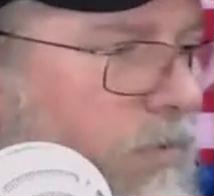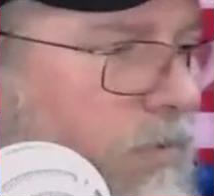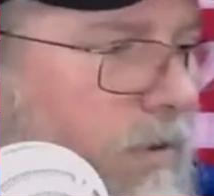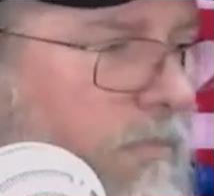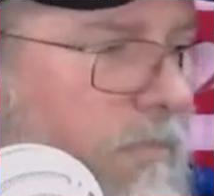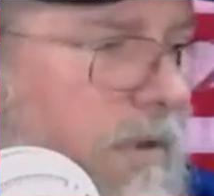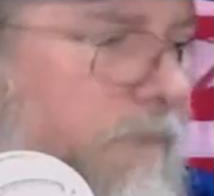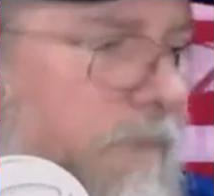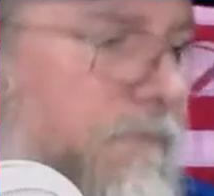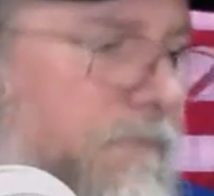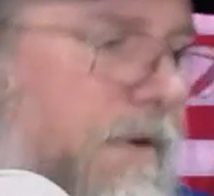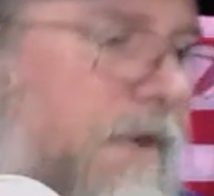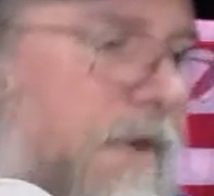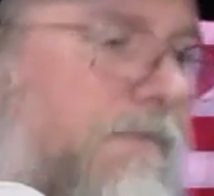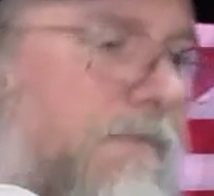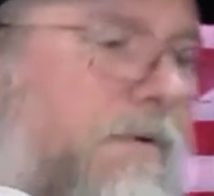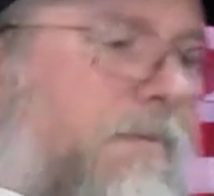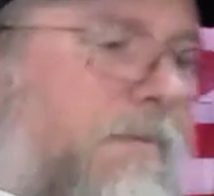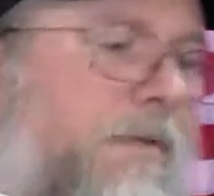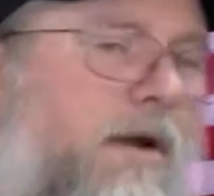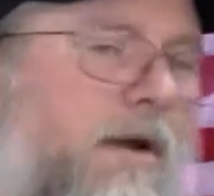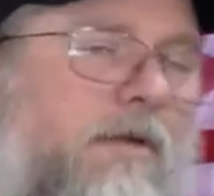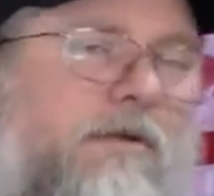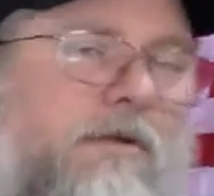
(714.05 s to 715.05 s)
of my favorite
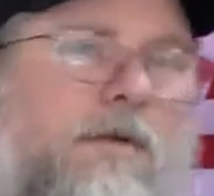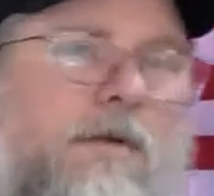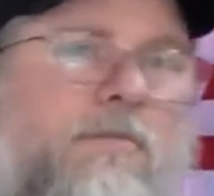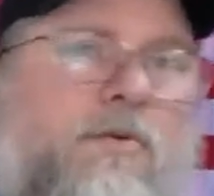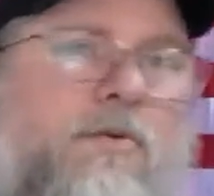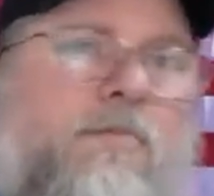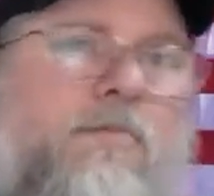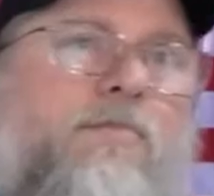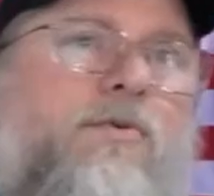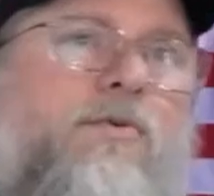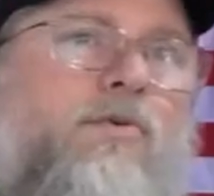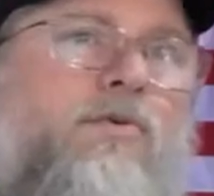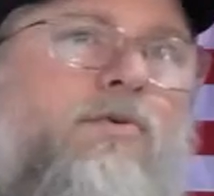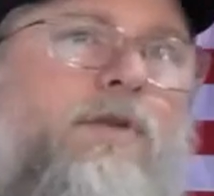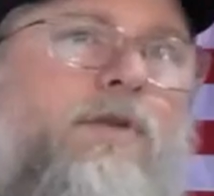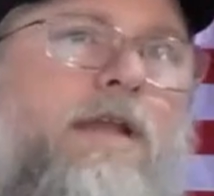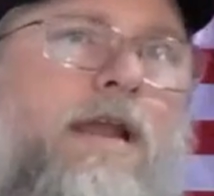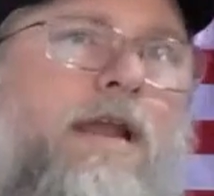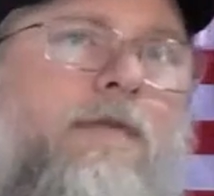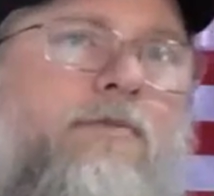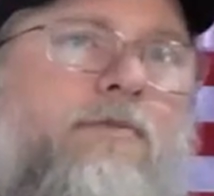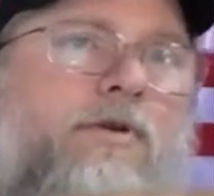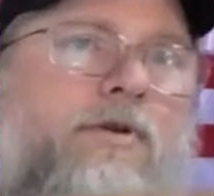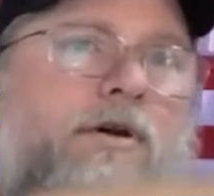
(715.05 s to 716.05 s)
models. I'm going to pull the
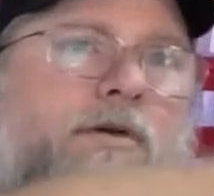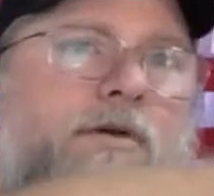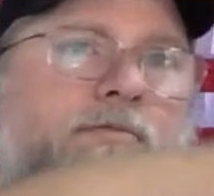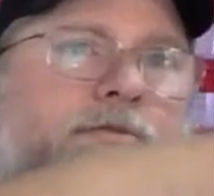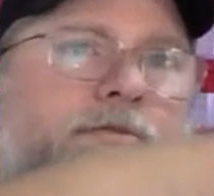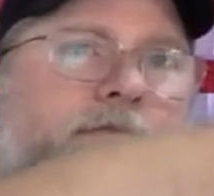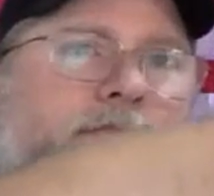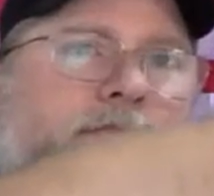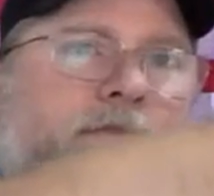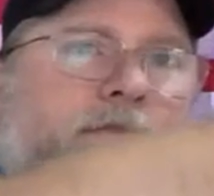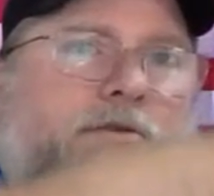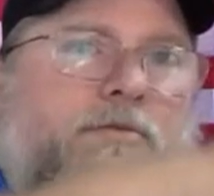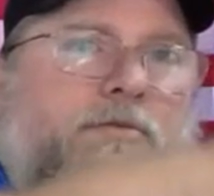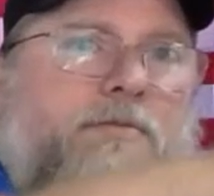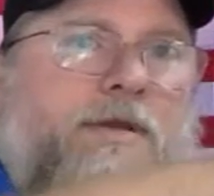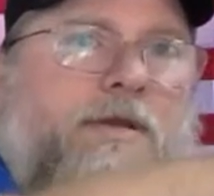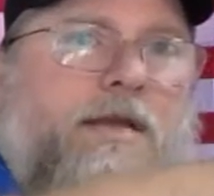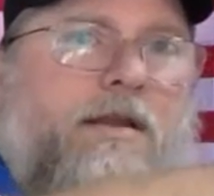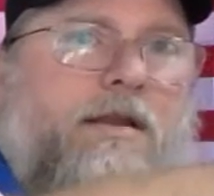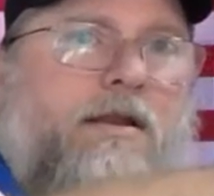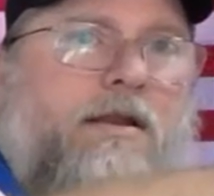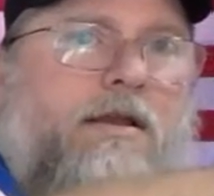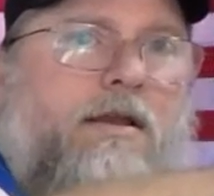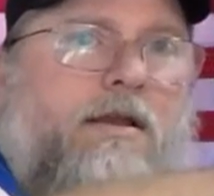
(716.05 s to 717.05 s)
camera up just a little
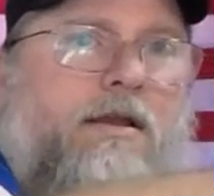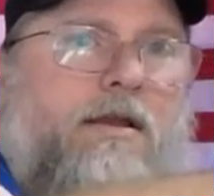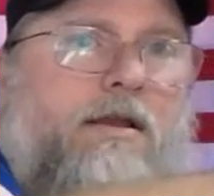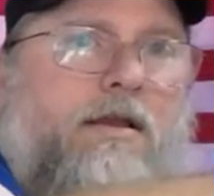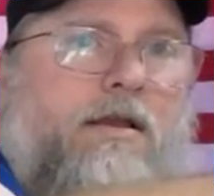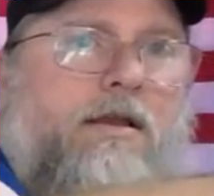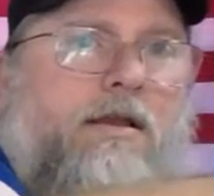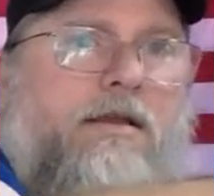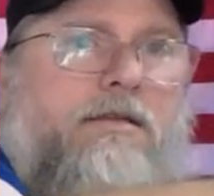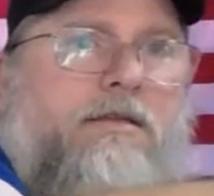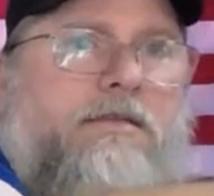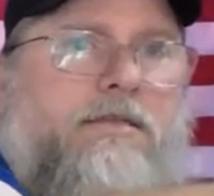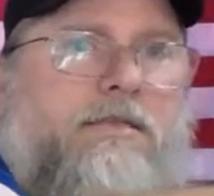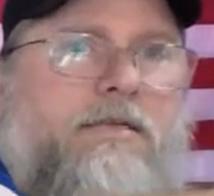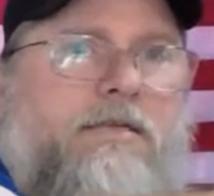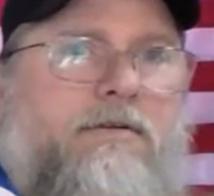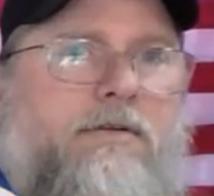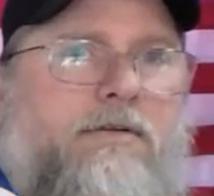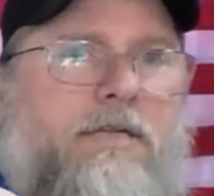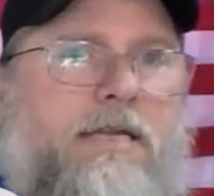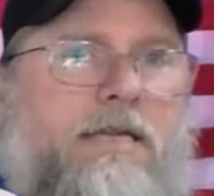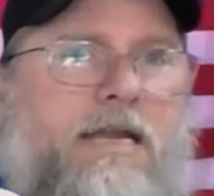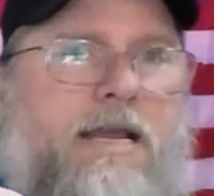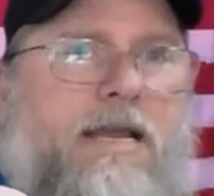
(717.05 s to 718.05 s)
bit, tilt
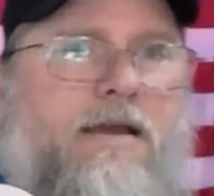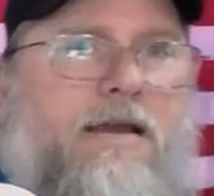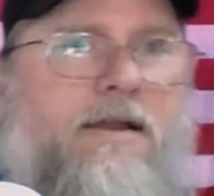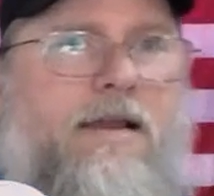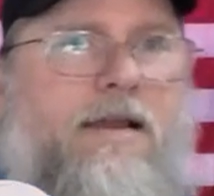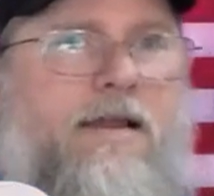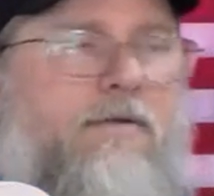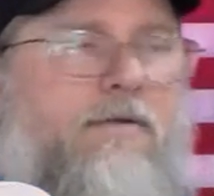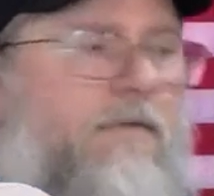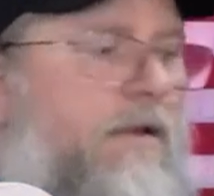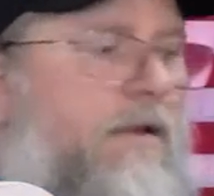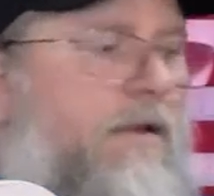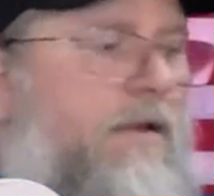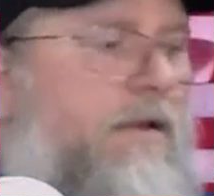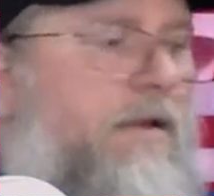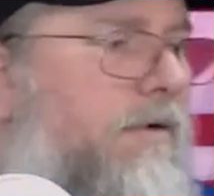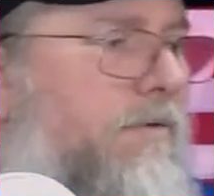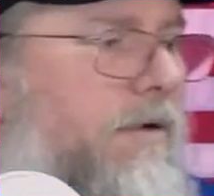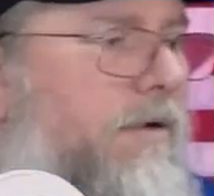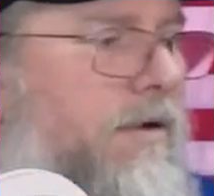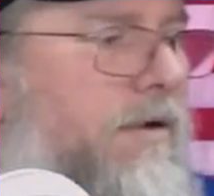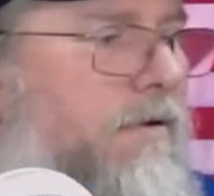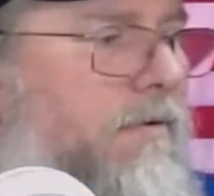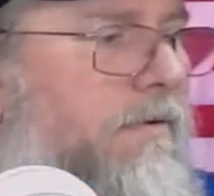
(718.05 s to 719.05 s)
it down that way. There
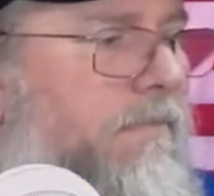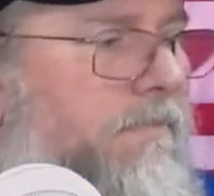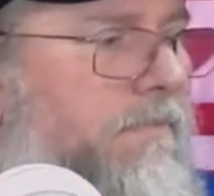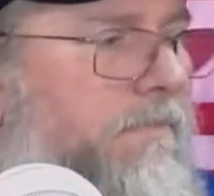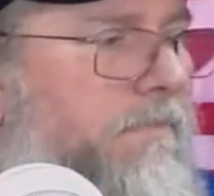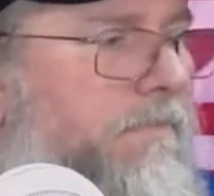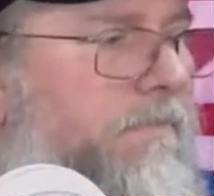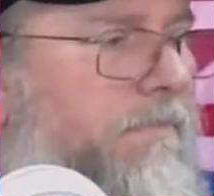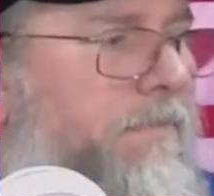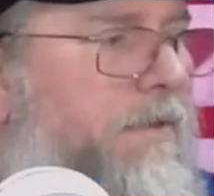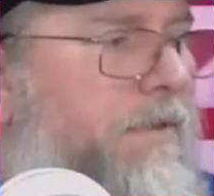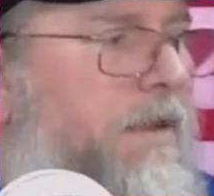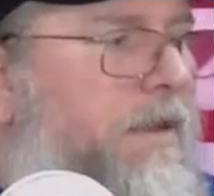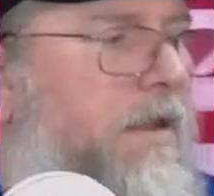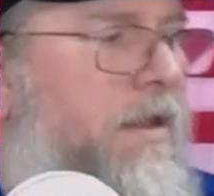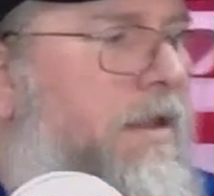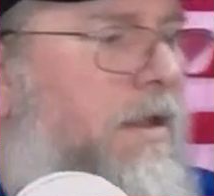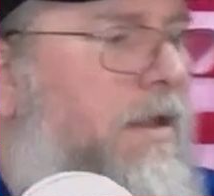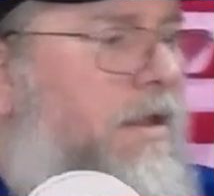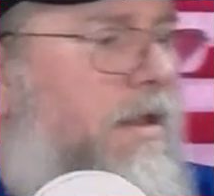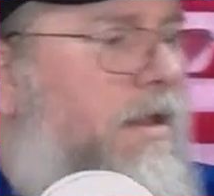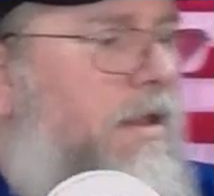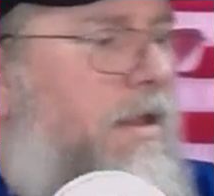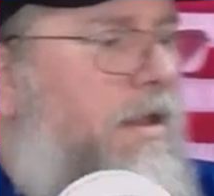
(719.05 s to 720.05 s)
we go.
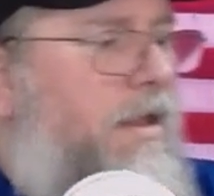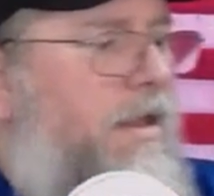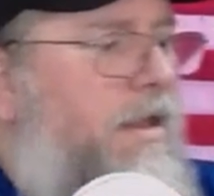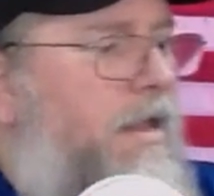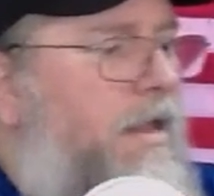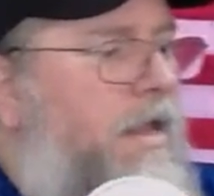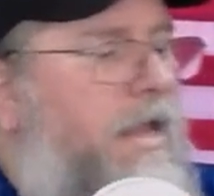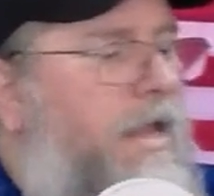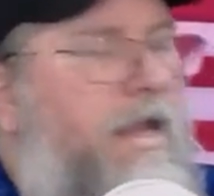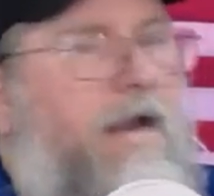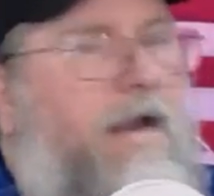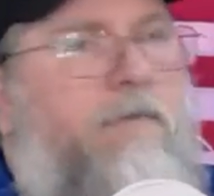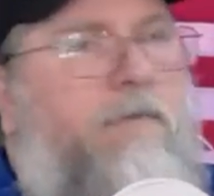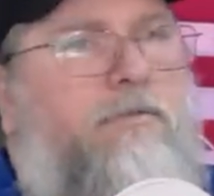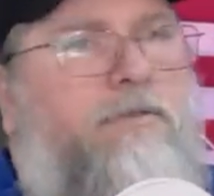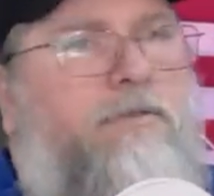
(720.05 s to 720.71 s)
And I'm going to